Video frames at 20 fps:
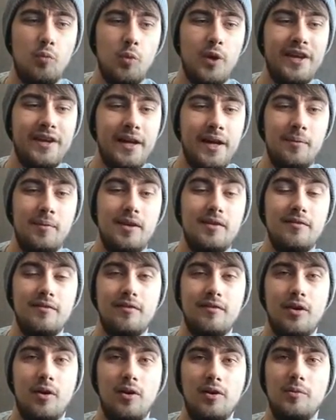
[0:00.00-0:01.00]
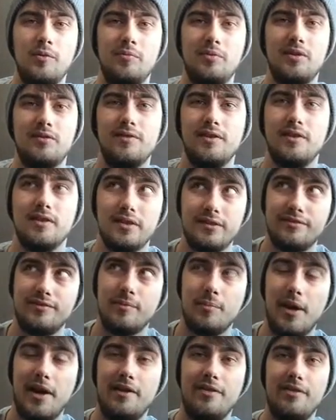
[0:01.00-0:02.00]
we came in Hollywood Boulevard
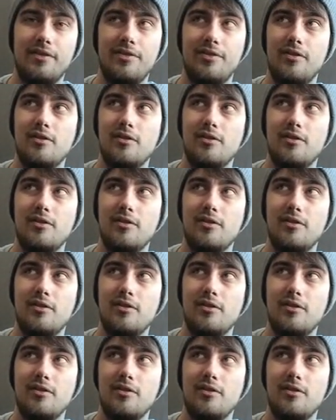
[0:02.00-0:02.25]
from the end,